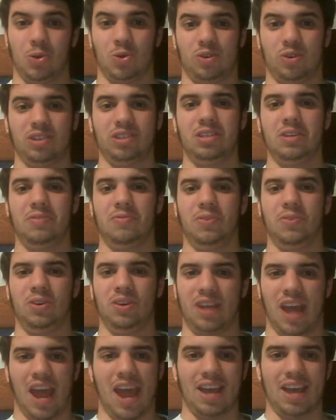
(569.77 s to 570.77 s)
Christopher
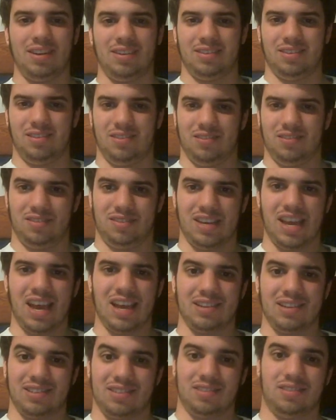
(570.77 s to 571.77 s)
Daniels,
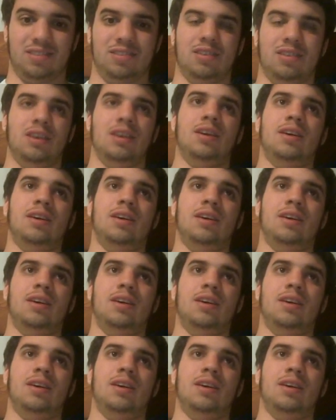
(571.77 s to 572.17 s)
yes.